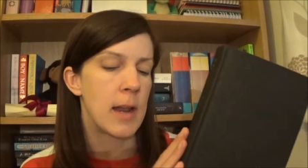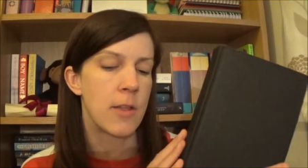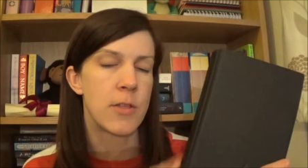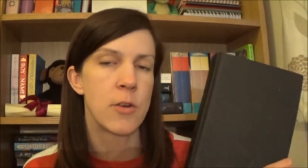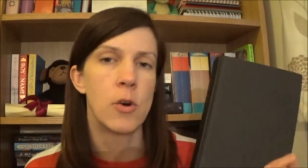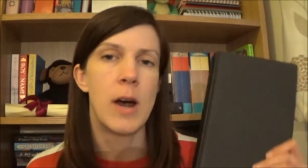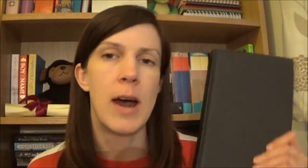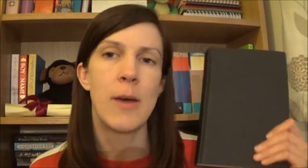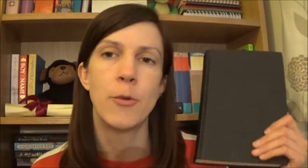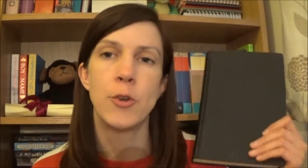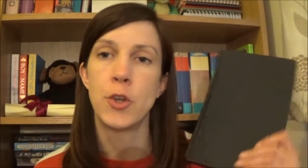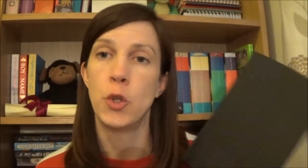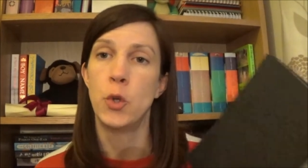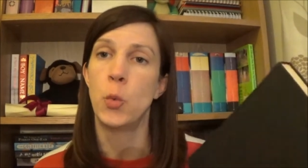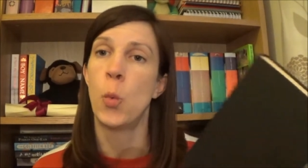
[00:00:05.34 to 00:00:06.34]
I thought I would
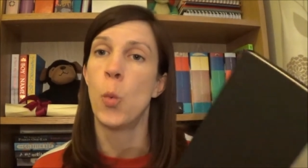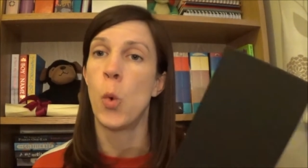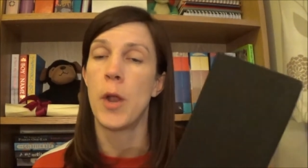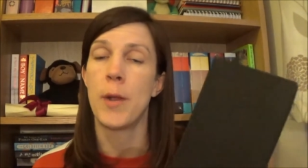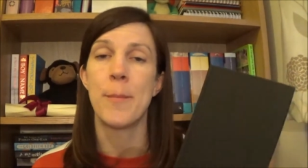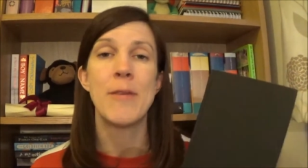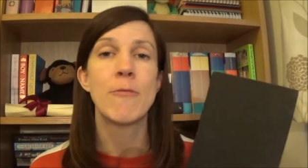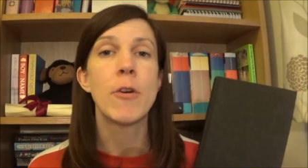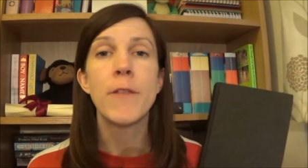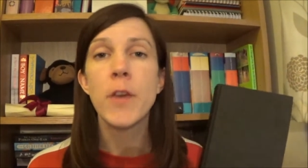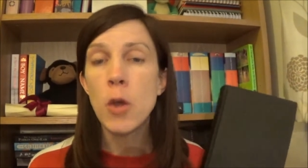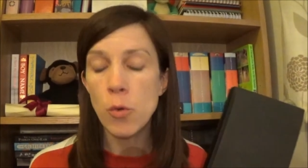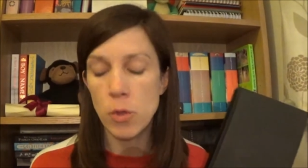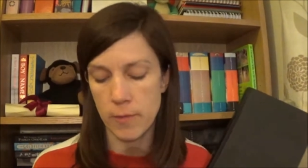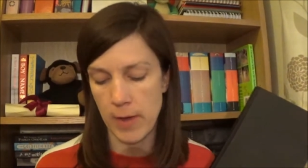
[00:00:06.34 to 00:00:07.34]
do one of my
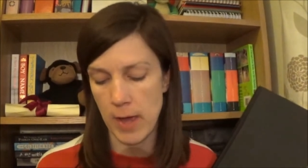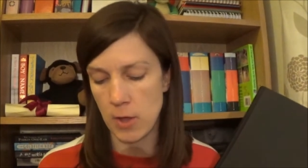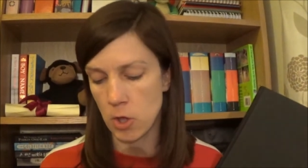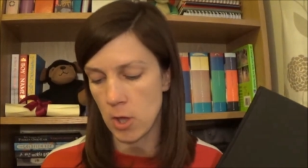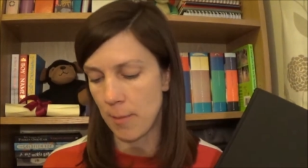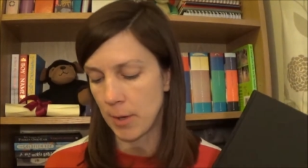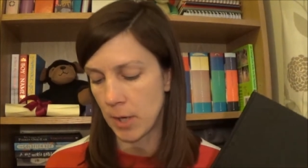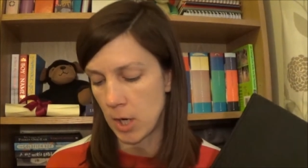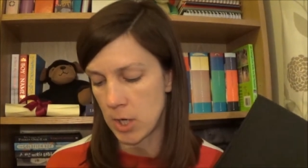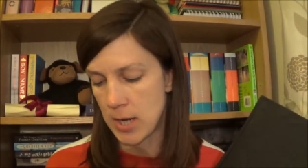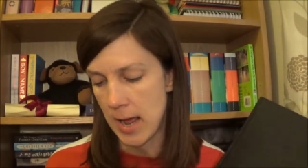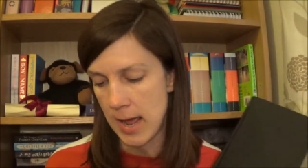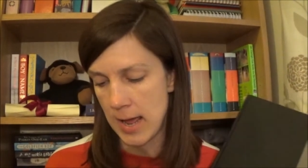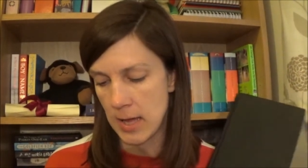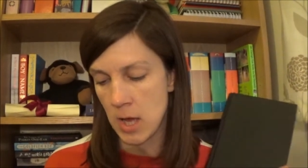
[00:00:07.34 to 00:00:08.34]
reviews of it. So I'm going to
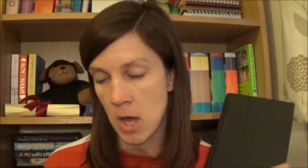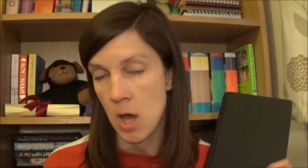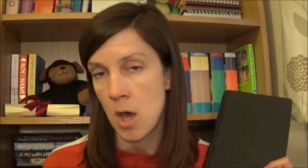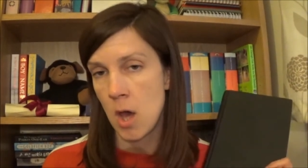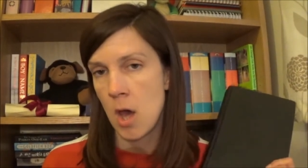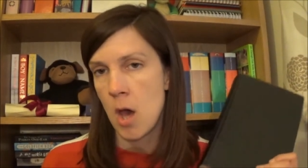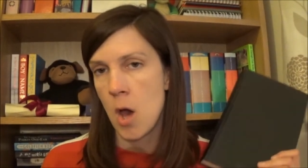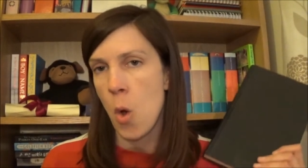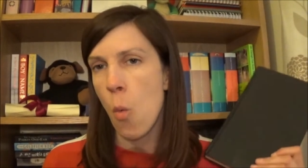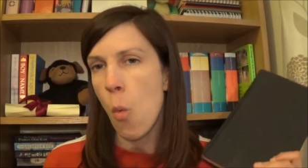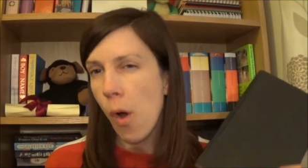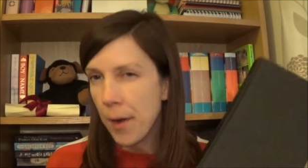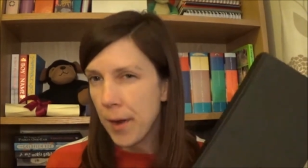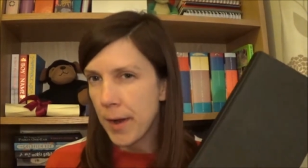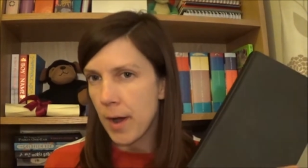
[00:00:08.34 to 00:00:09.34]
take
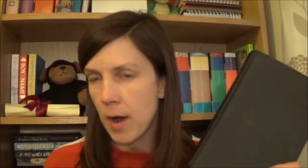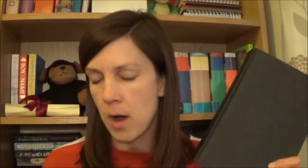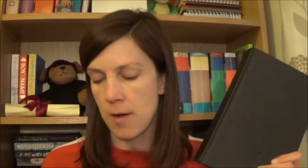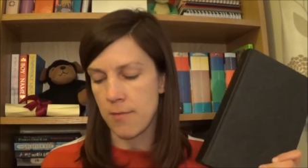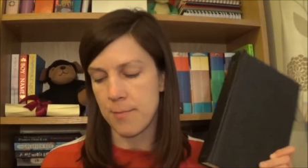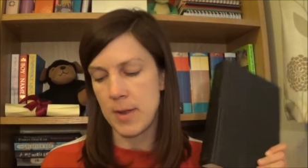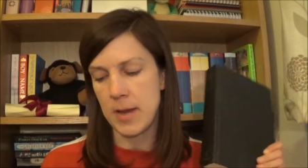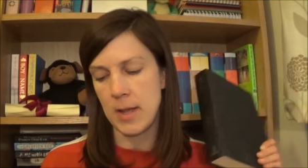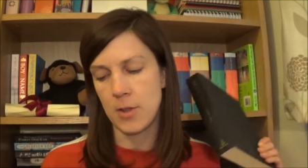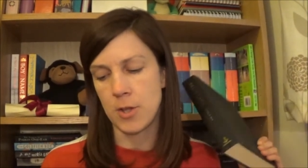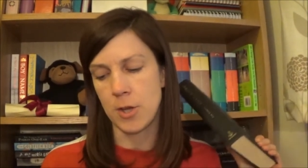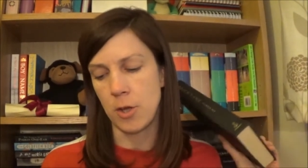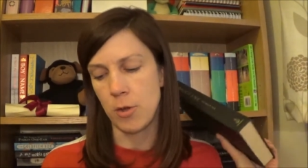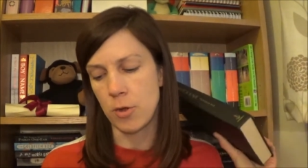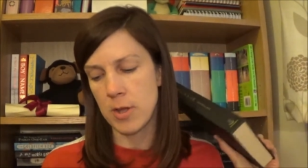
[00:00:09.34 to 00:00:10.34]
1.5 minutes
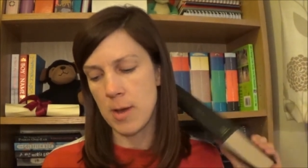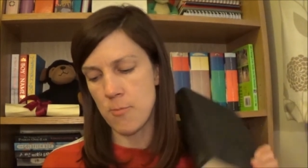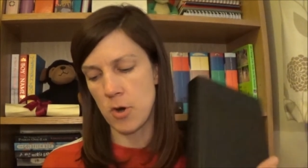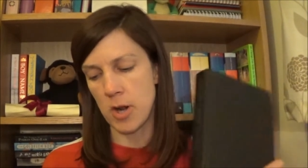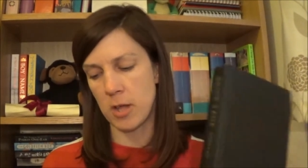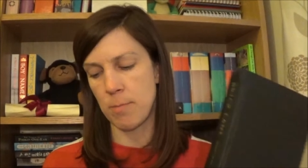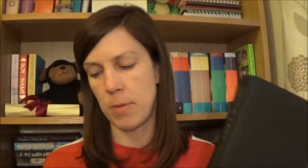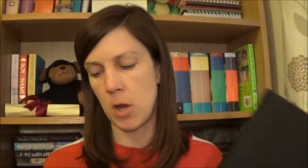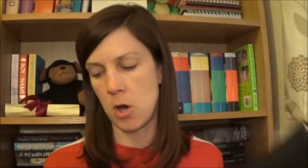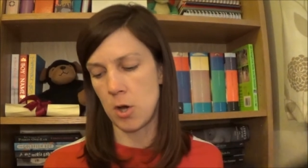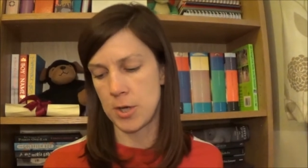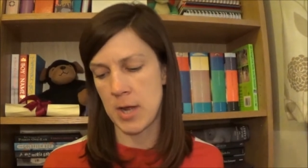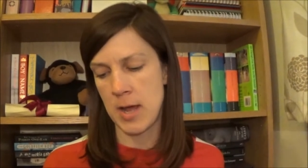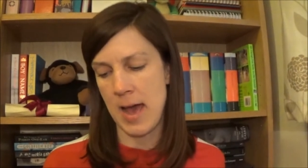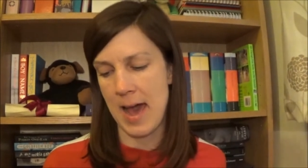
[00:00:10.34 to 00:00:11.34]
to summarise
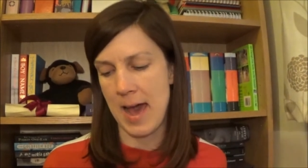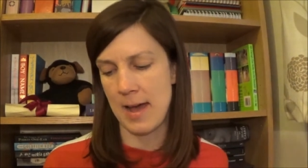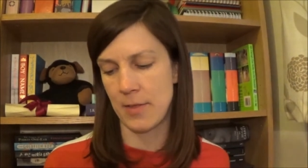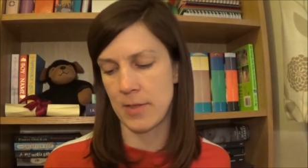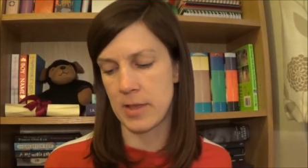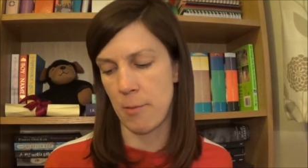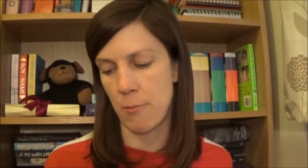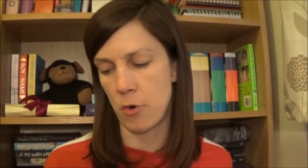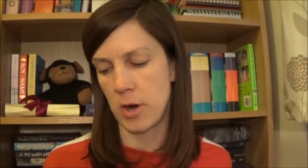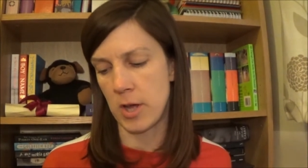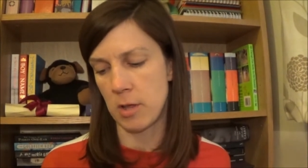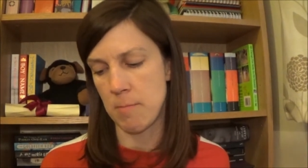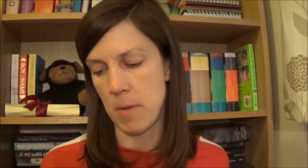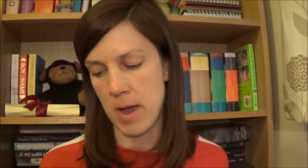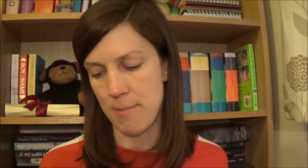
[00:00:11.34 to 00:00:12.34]
plot and
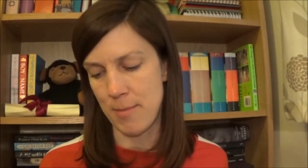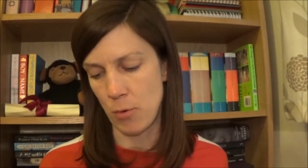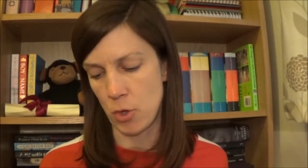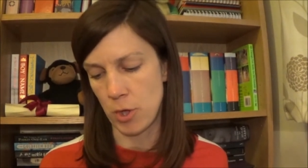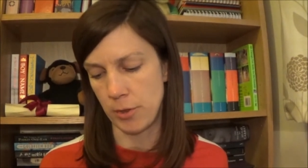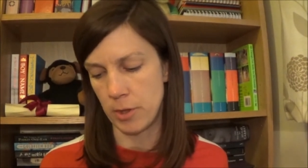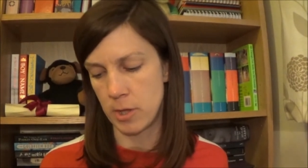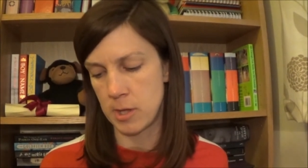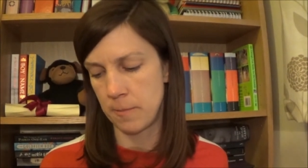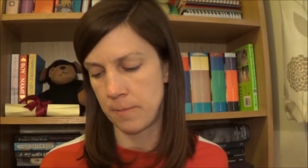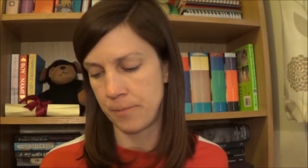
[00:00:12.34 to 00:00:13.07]
summarise my emotions.